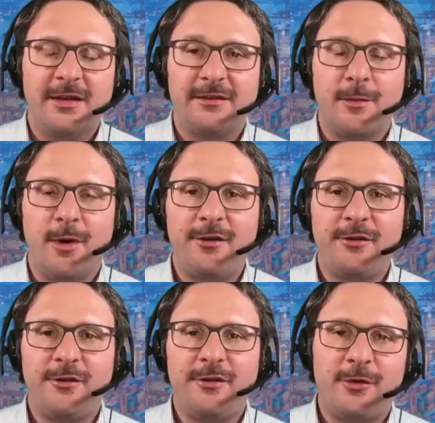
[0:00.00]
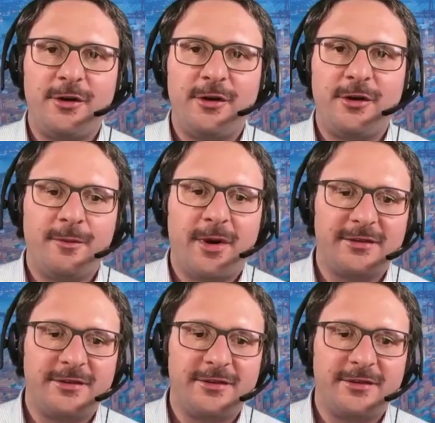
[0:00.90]
That's the module number
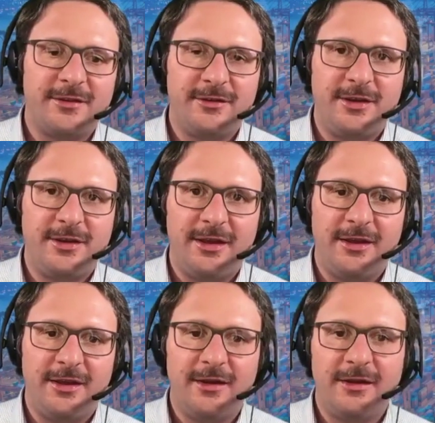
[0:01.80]
minus CE.